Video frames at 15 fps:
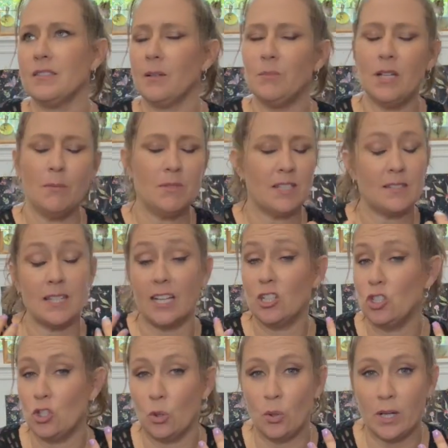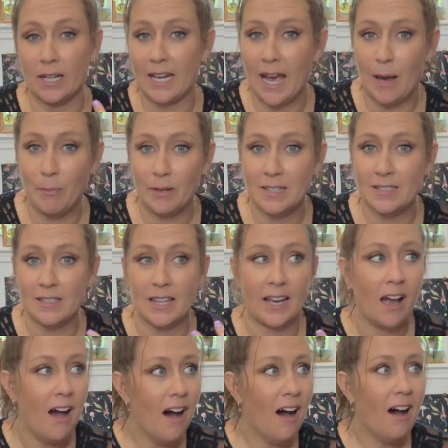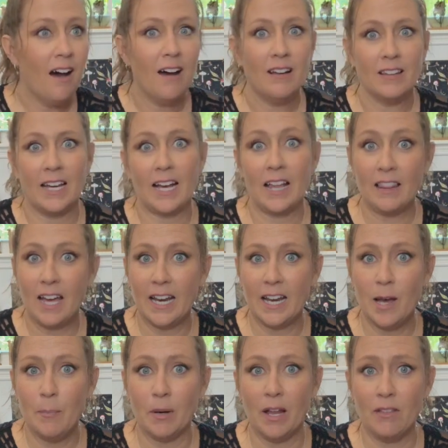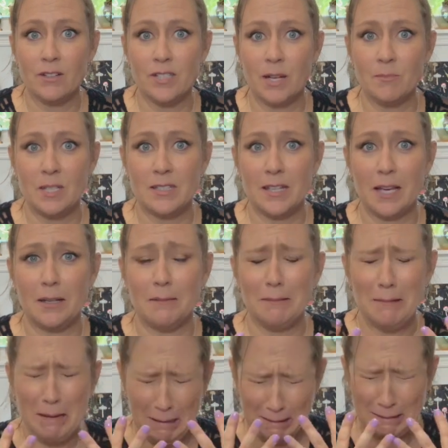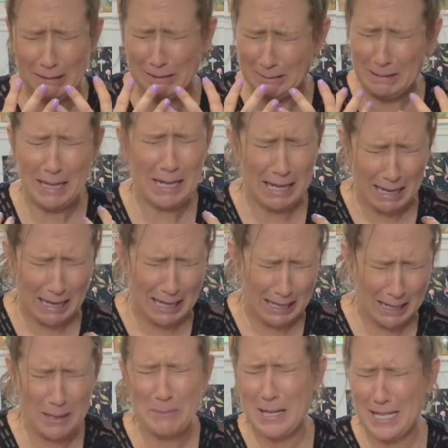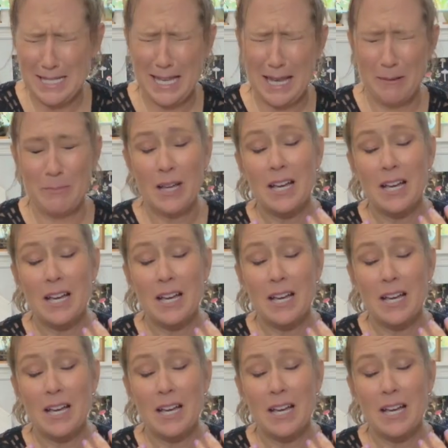Sometimes it's like joy and happiness and like I light up, and other times it's like, oh my God, I miss him.